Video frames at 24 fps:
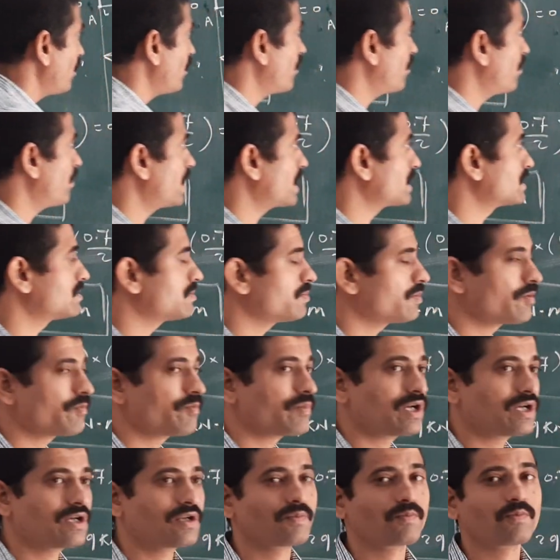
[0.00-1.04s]
maximum
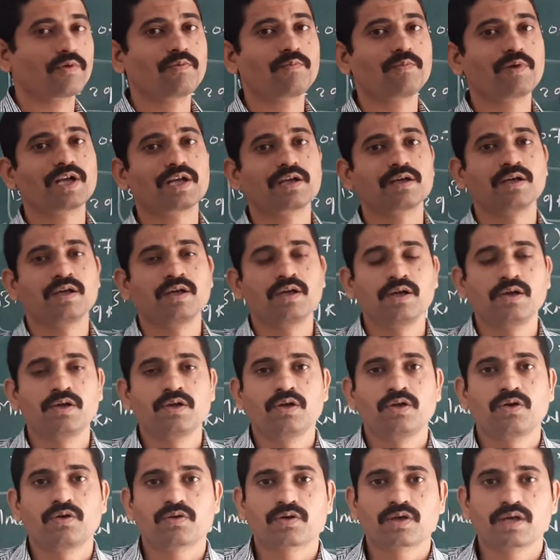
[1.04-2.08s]
bending moment.
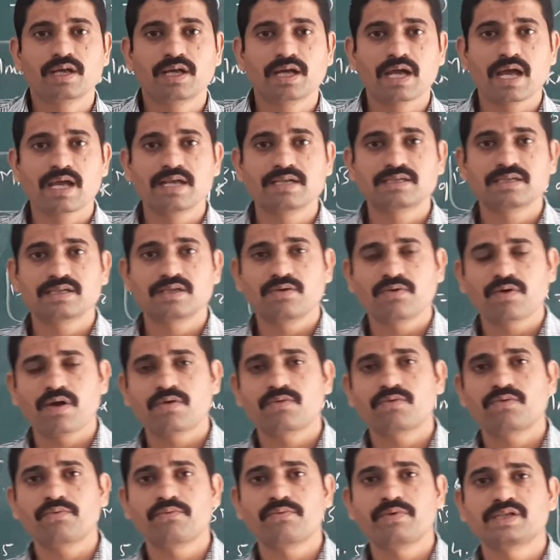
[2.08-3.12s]
Okay guys, you
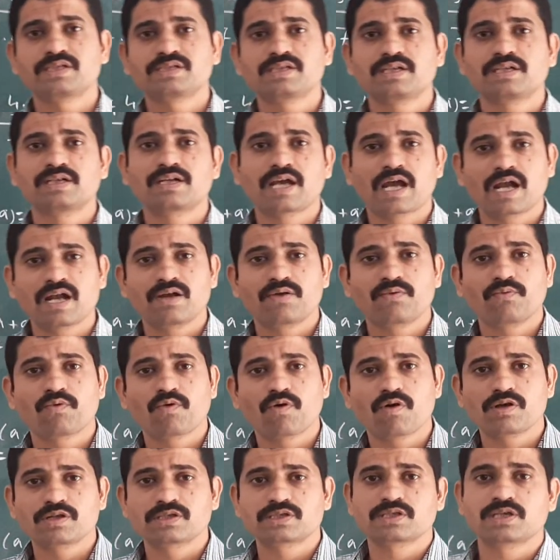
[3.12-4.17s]
have to visit and
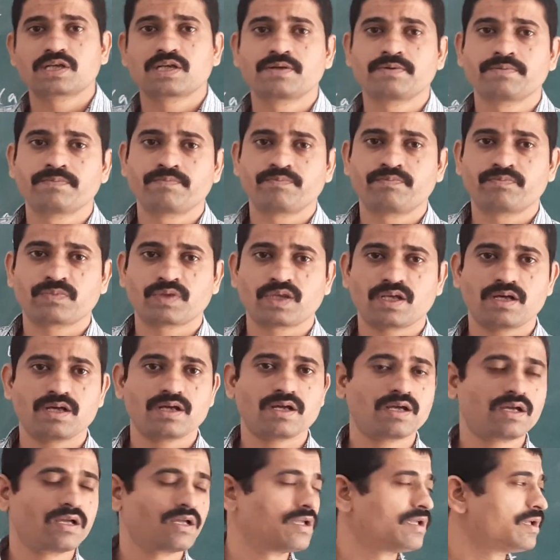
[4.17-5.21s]
watch
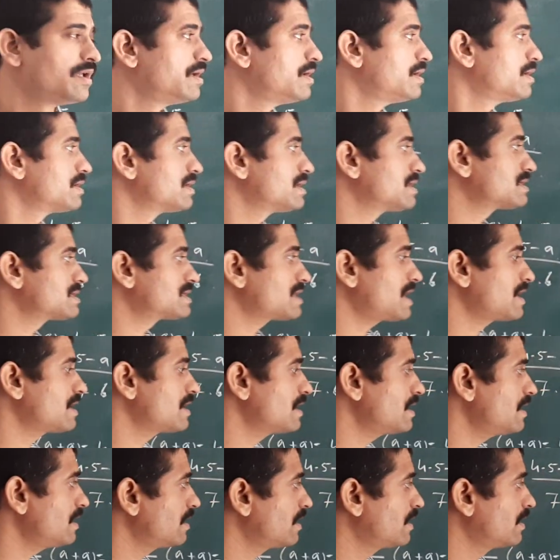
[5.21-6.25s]
the
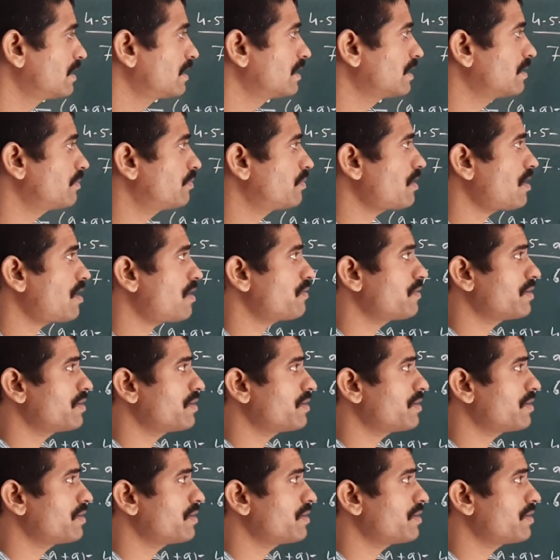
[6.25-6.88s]
channel. If you have